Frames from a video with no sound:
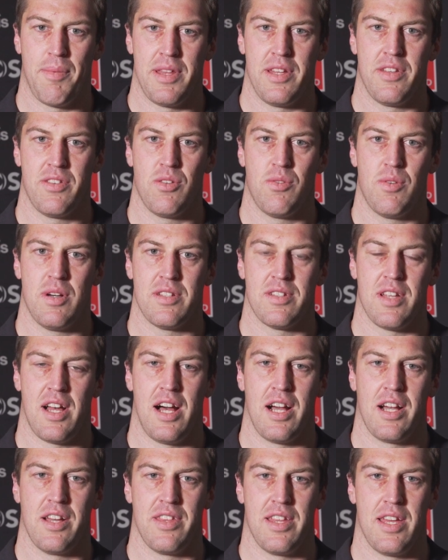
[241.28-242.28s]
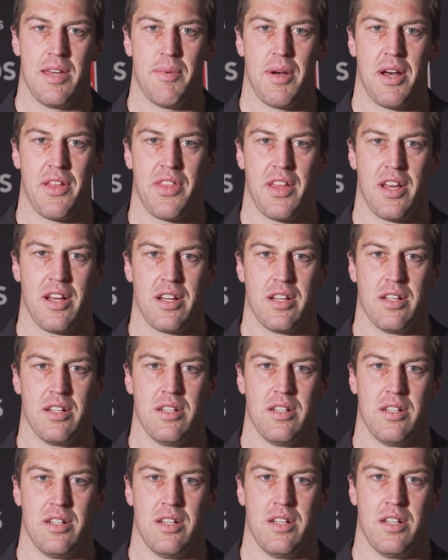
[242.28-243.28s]
there's always the hunger there, but I think,
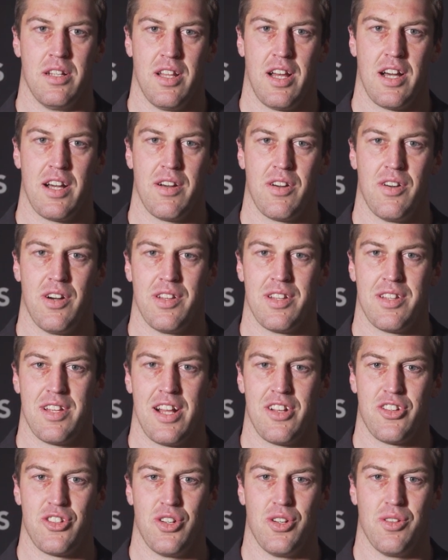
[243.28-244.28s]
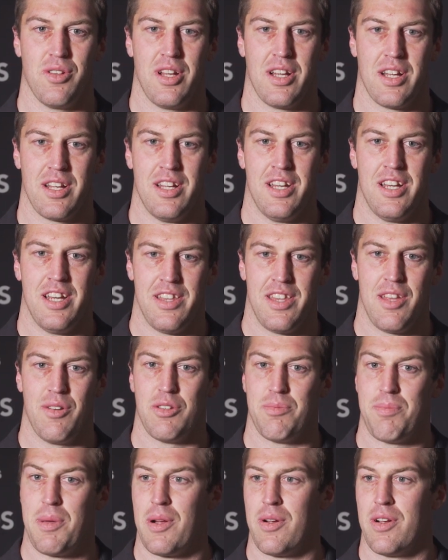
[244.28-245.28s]
like I kind of touched on, like there
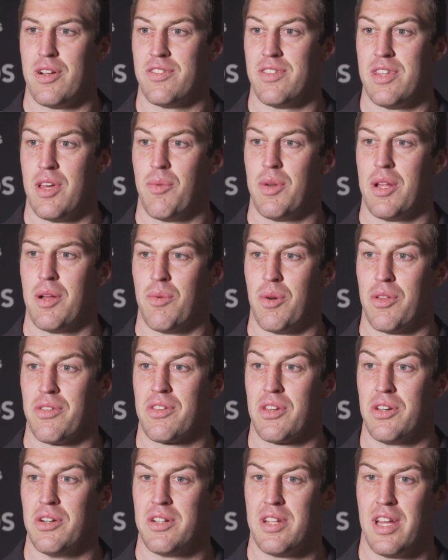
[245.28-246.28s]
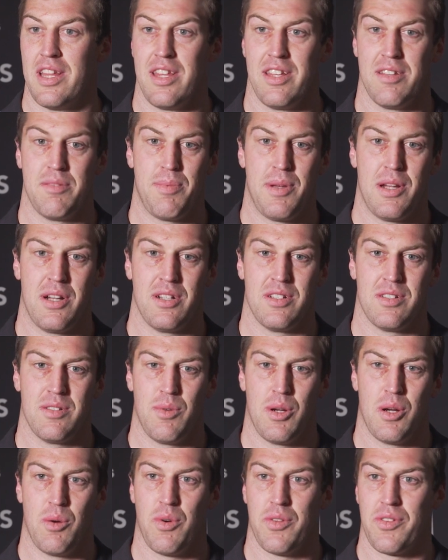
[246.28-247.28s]
was periods there when it was good, and there's periods
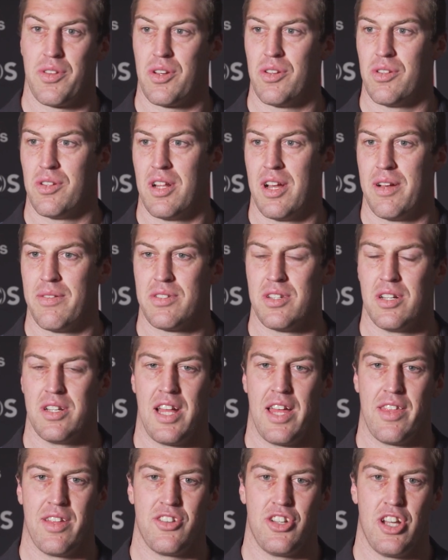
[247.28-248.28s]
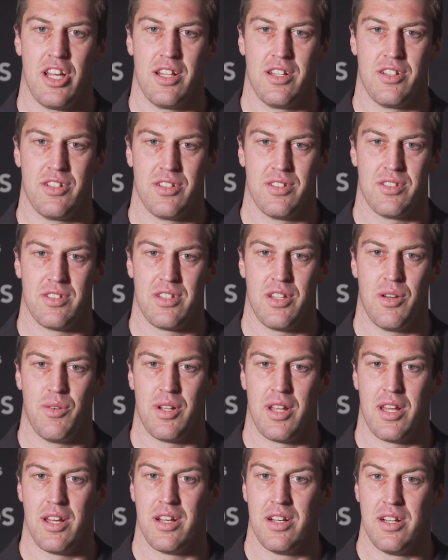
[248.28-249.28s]
where it wasn't good enough. So now the challenge is
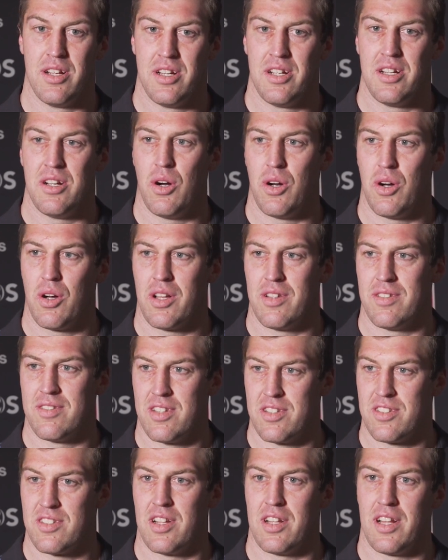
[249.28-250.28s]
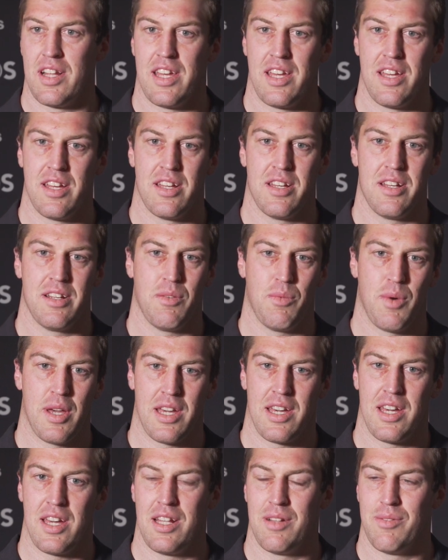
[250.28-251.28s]
doing it consistently,
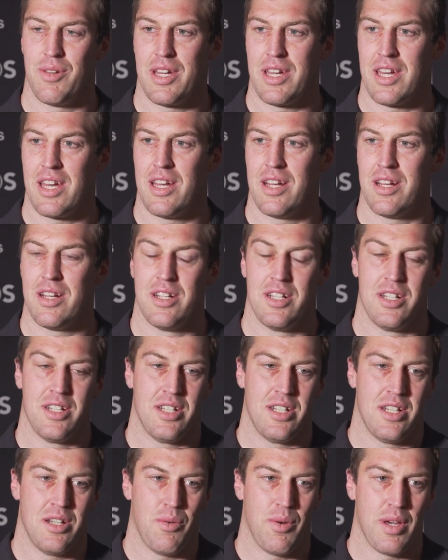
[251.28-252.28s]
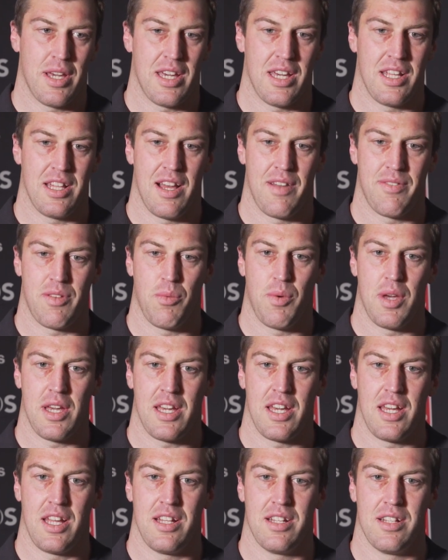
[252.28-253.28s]
weekend after
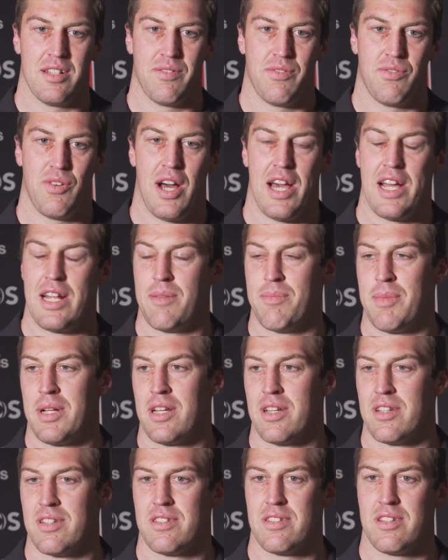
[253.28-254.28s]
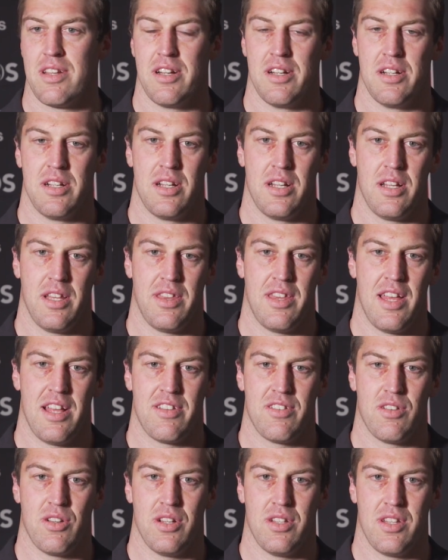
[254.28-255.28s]
weekend, and for 80 minutes. So
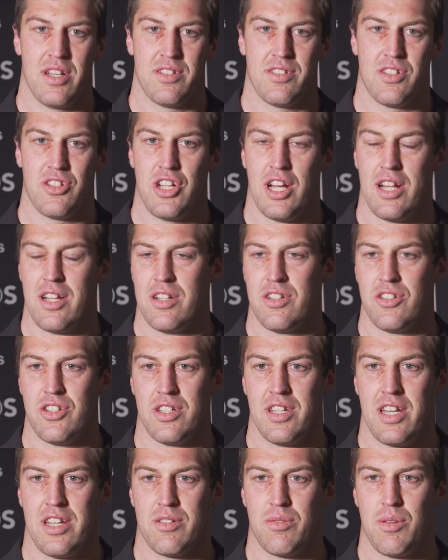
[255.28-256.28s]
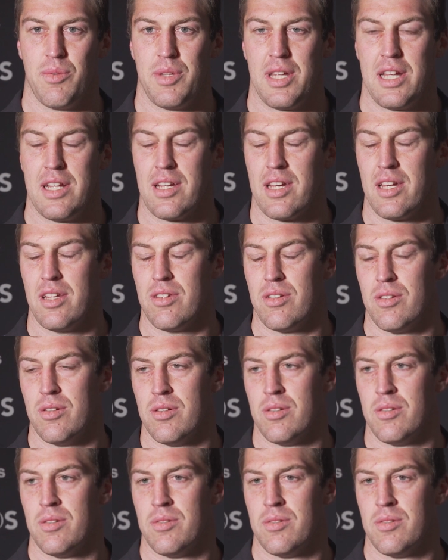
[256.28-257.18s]
that's the challenge, and that's where we need to get to.